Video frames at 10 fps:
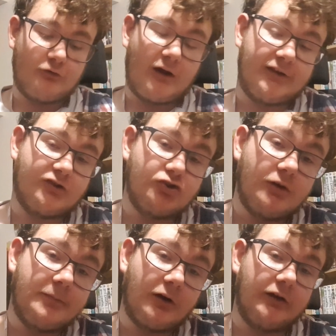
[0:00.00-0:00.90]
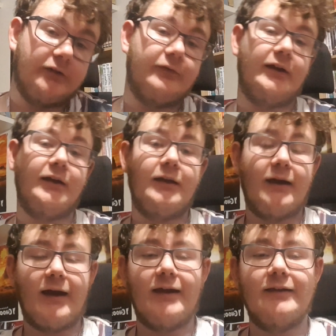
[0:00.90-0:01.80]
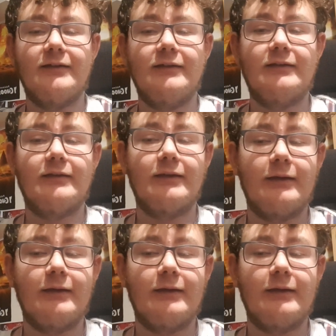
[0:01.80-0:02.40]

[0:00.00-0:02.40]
as a job kind of thing." And